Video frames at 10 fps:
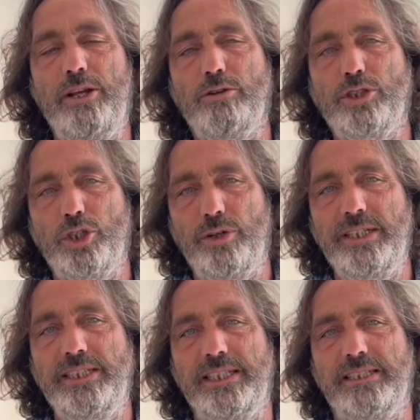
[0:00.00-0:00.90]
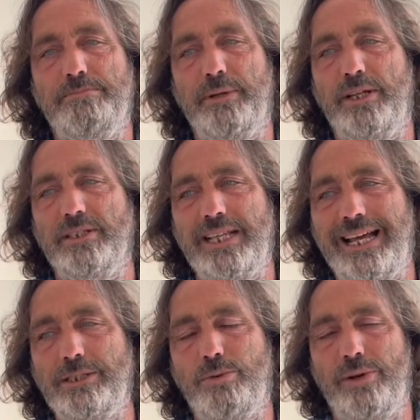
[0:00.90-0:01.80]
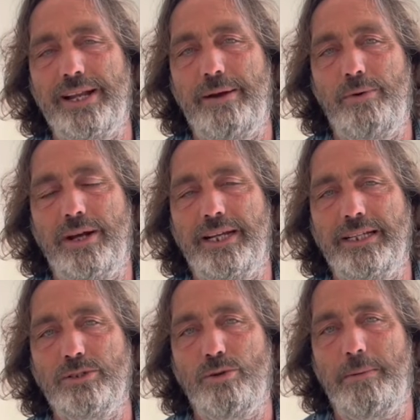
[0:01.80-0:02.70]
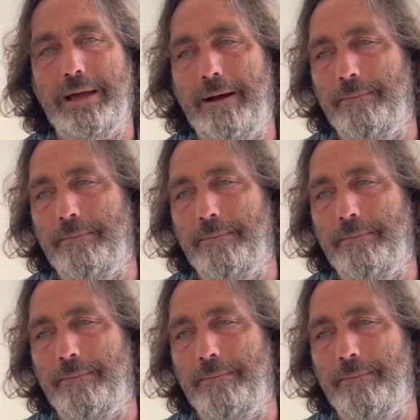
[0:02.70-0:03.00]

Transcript: your choices because that's what networking is all about.